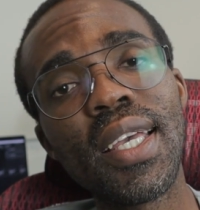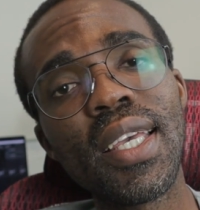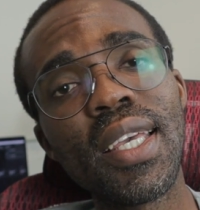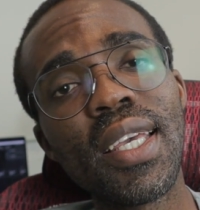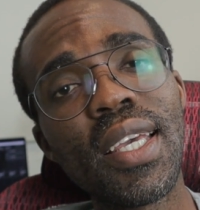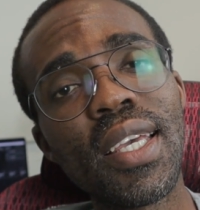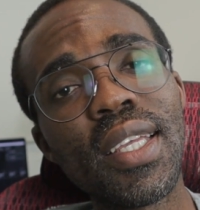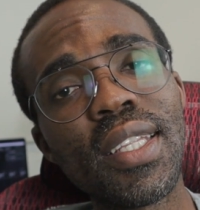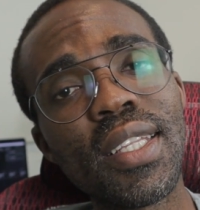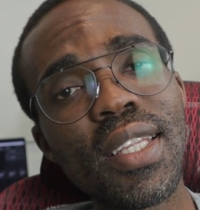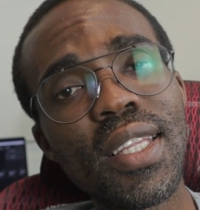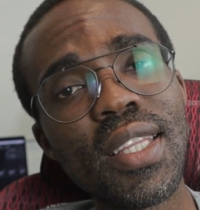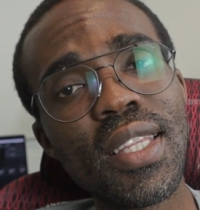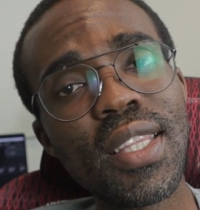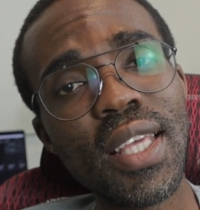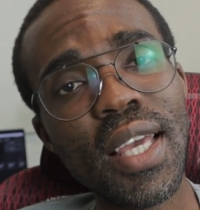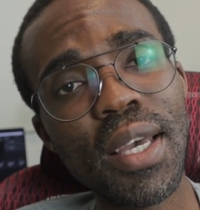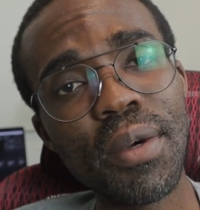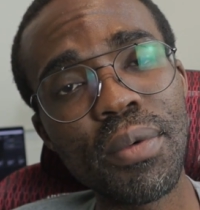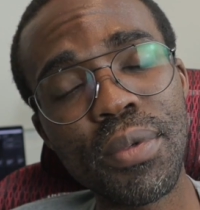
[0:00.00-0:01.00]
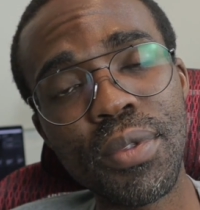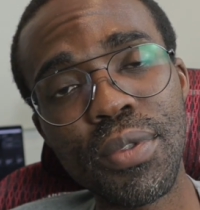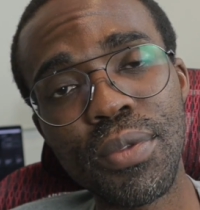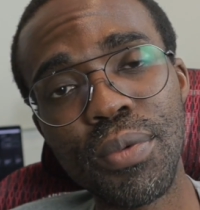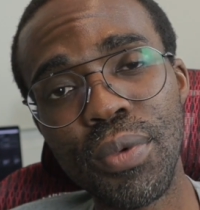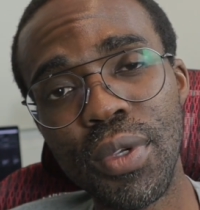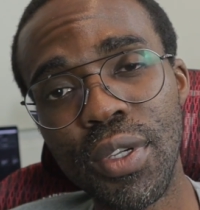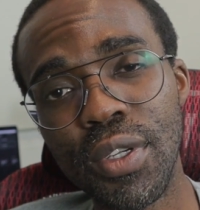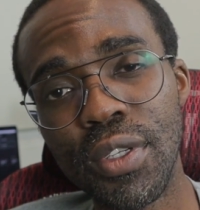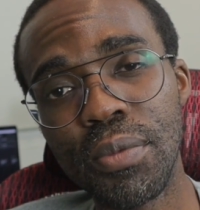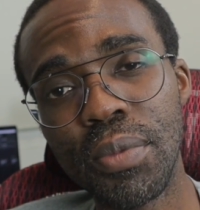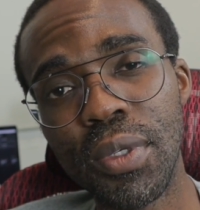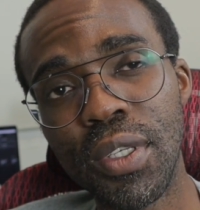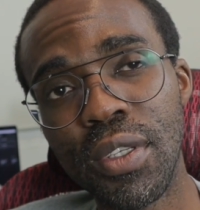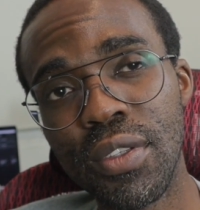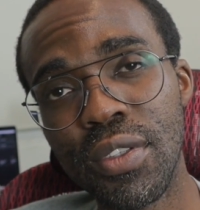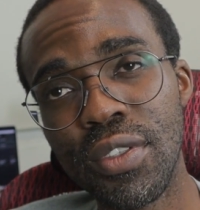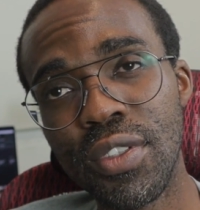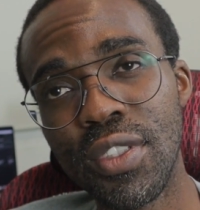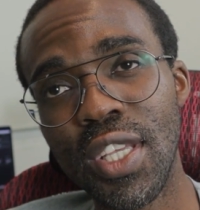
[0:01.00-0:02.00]
And that was weird
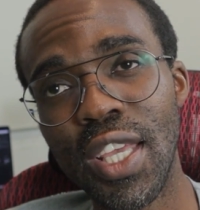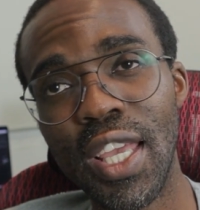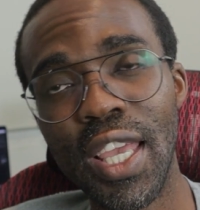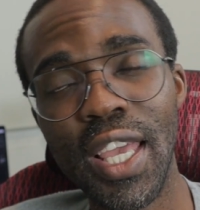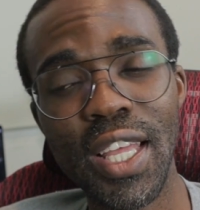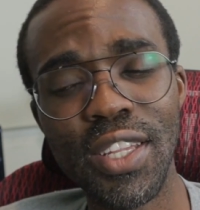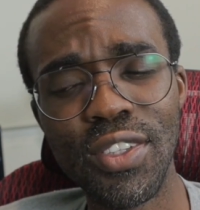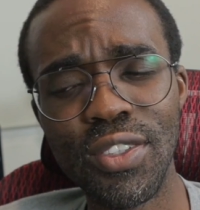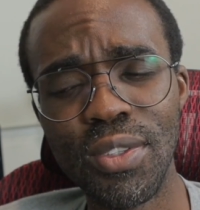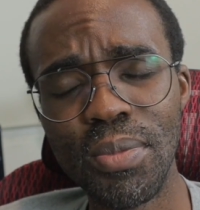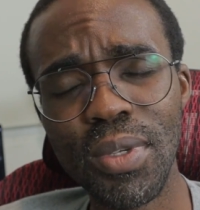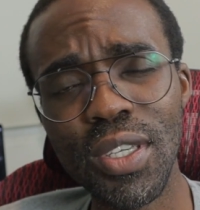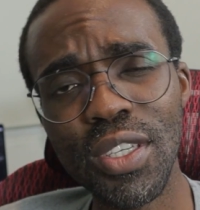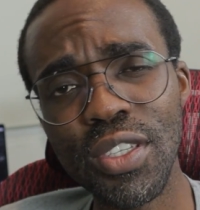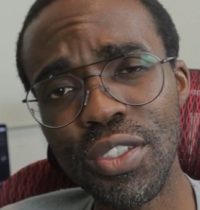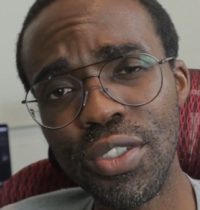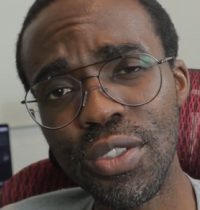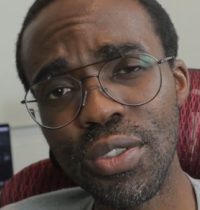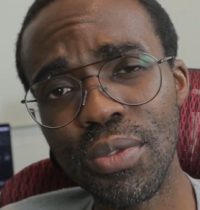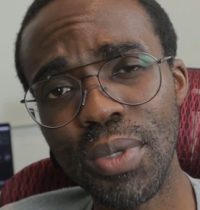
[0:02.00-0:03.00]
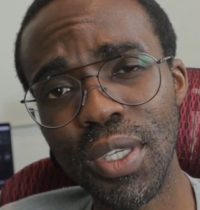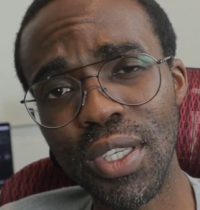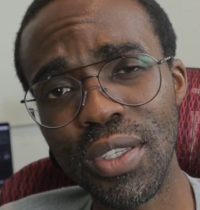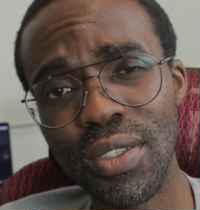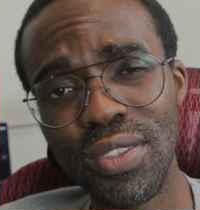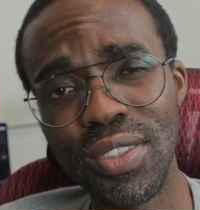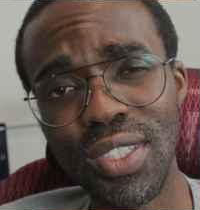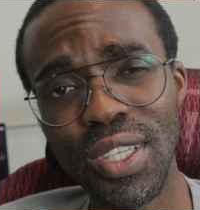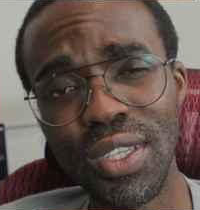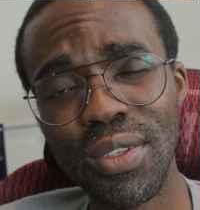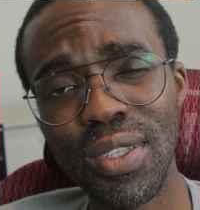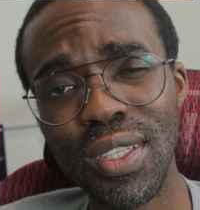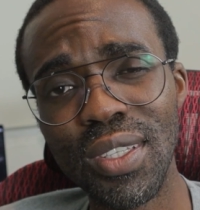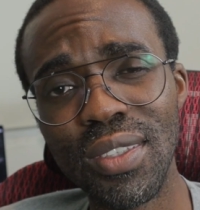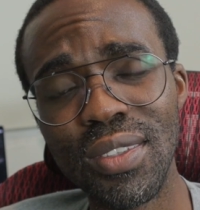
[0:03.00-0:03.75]
because they had some issue because there